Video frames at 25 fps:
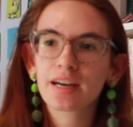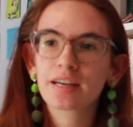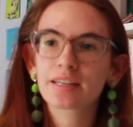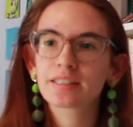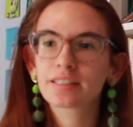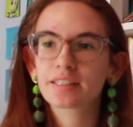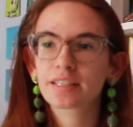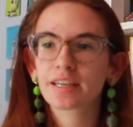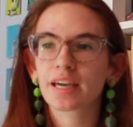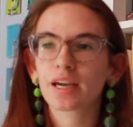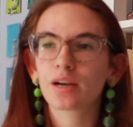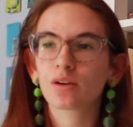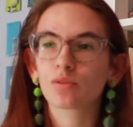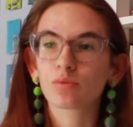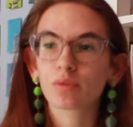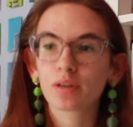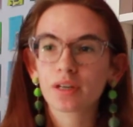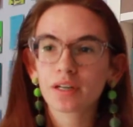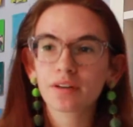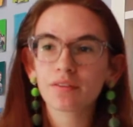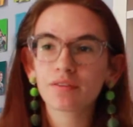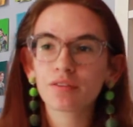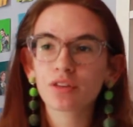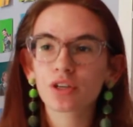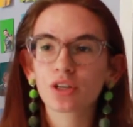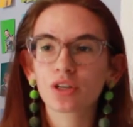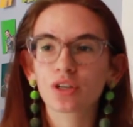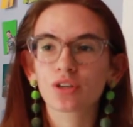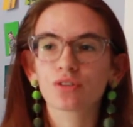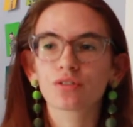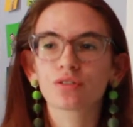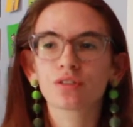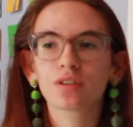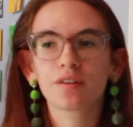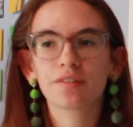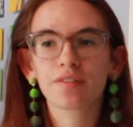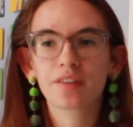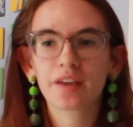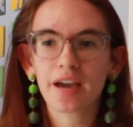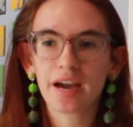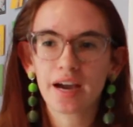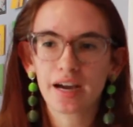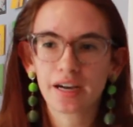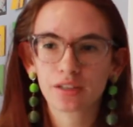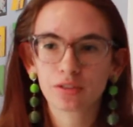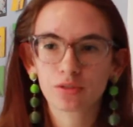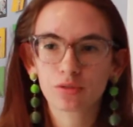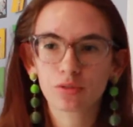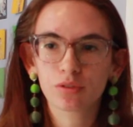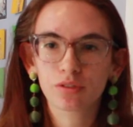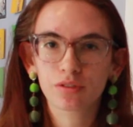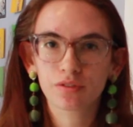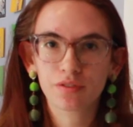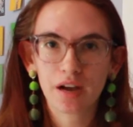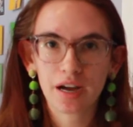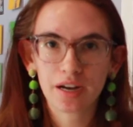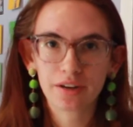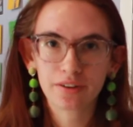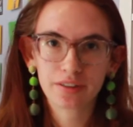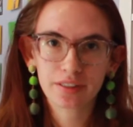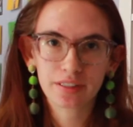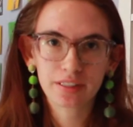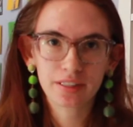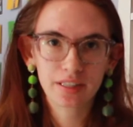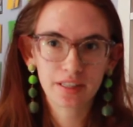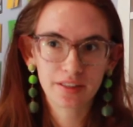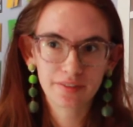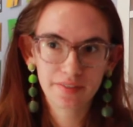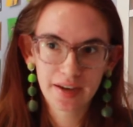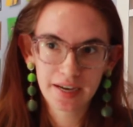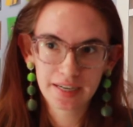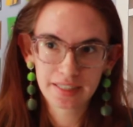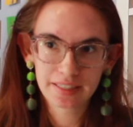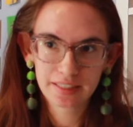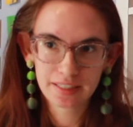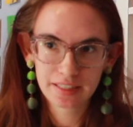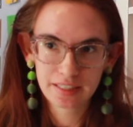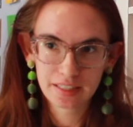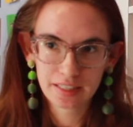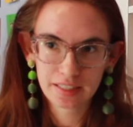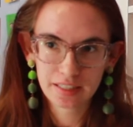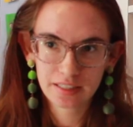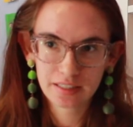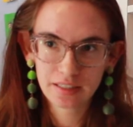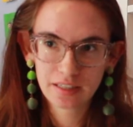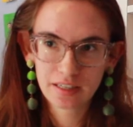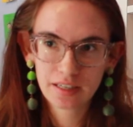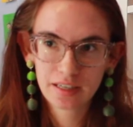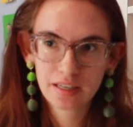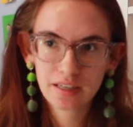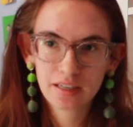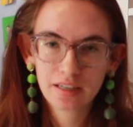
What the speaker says: is to get rid of the use of the actual virus in the vaccine.